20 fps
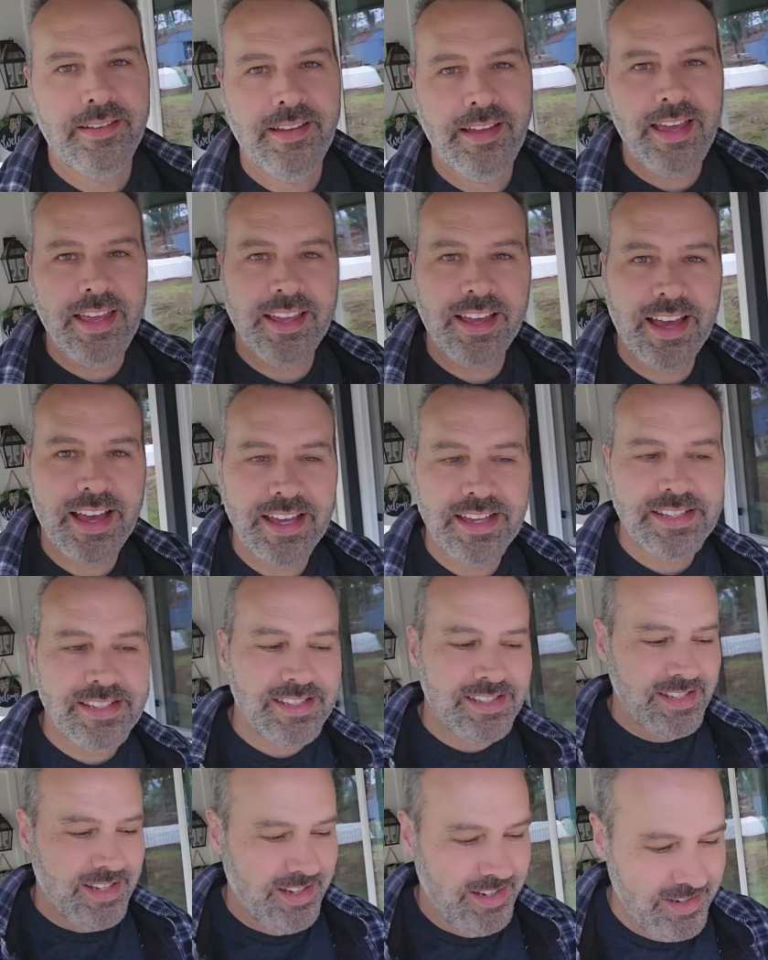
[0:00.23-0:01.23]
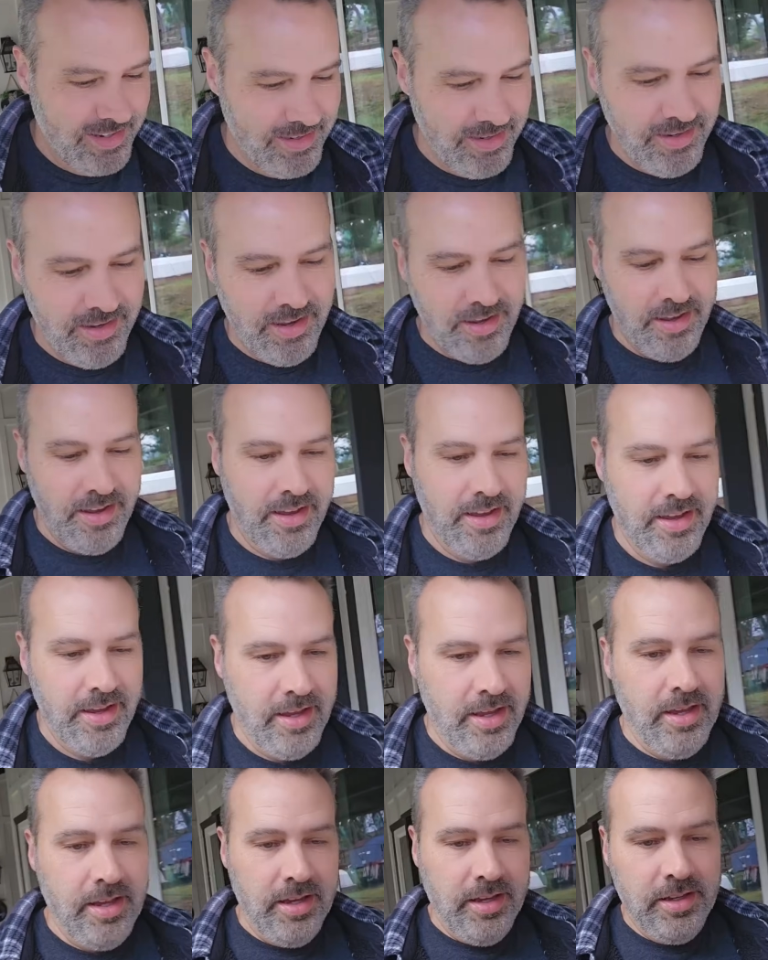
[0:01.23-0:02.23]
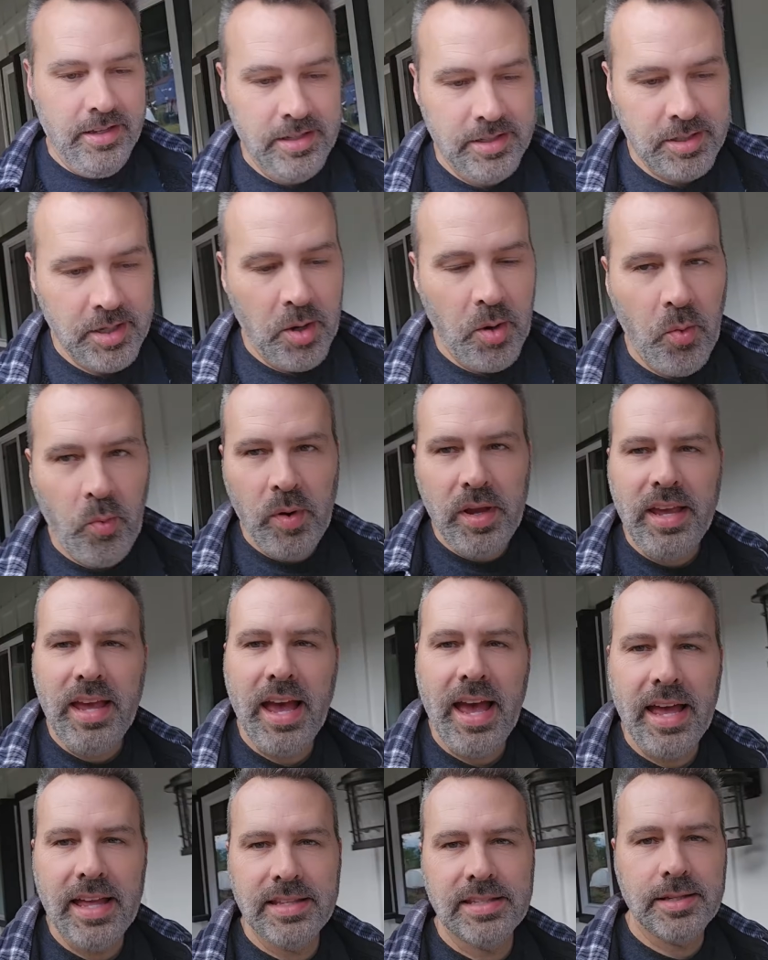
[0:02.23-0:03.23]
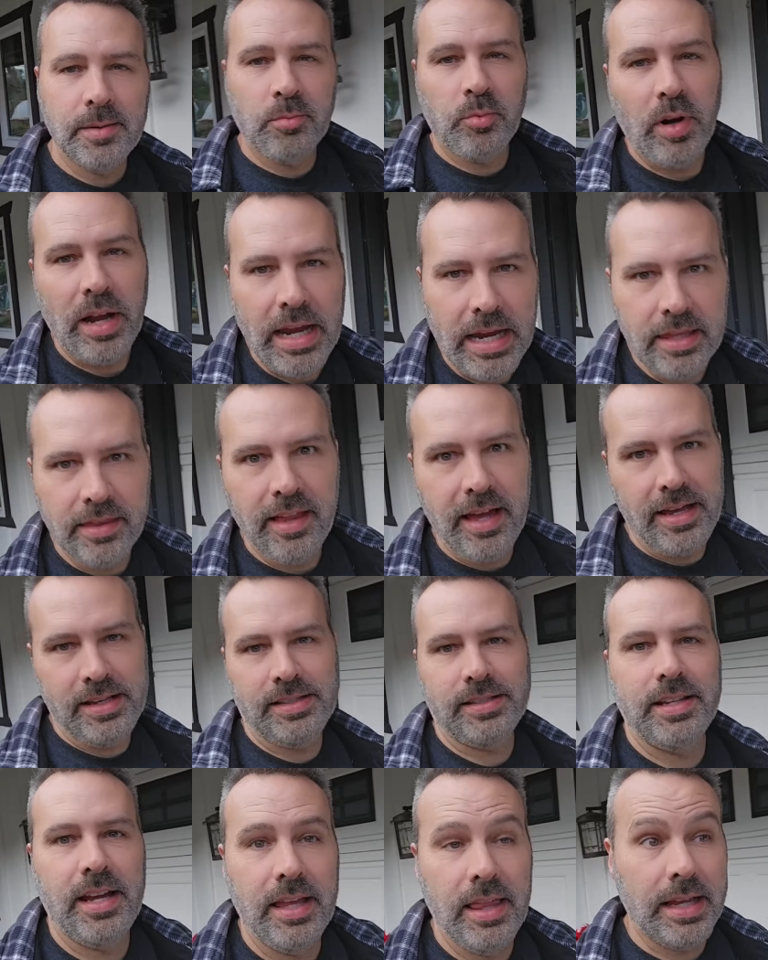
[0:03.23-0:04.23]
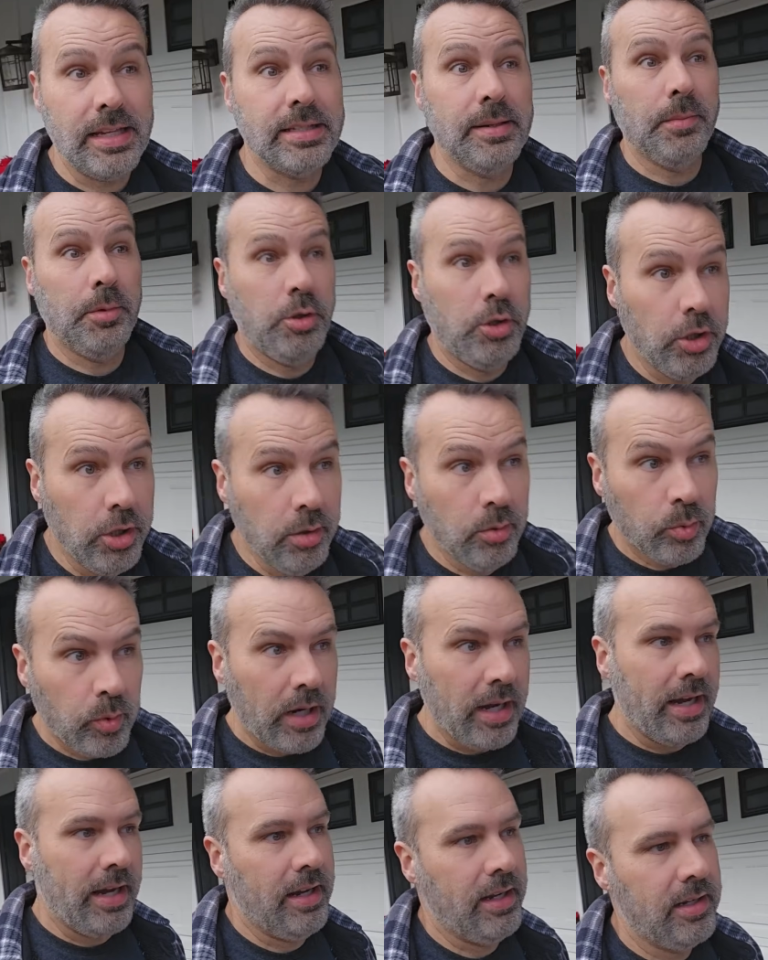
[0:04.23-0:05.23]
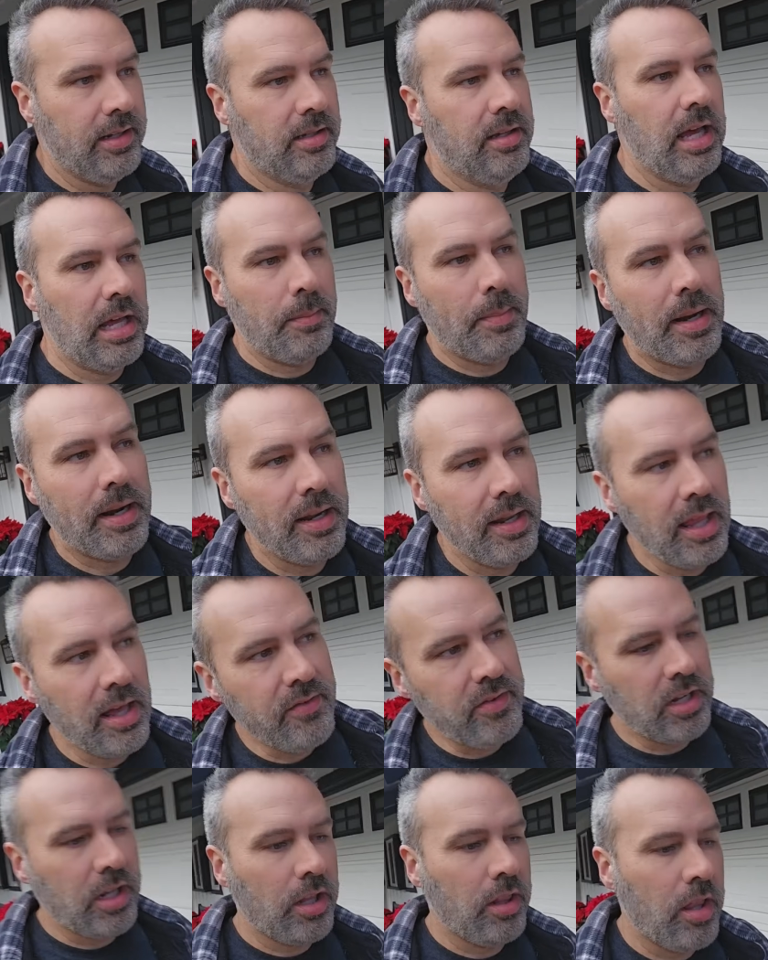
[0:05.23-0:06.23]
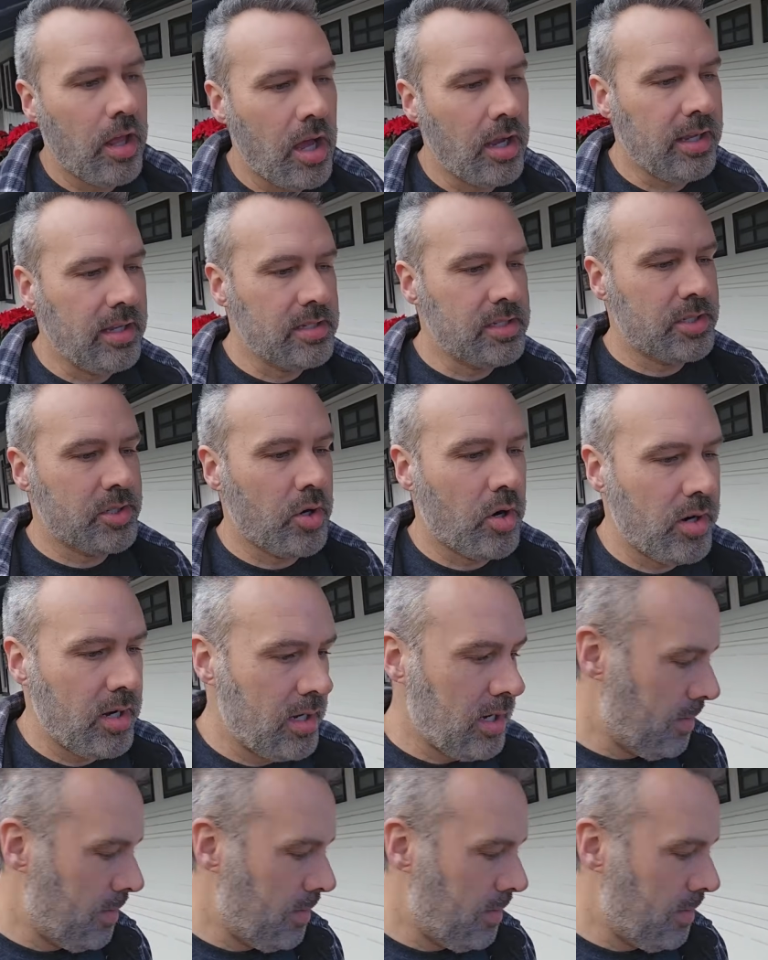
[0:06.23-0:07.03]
Hey guys. So we had some rain last night, like some good rain. At about 11 o'clock it started.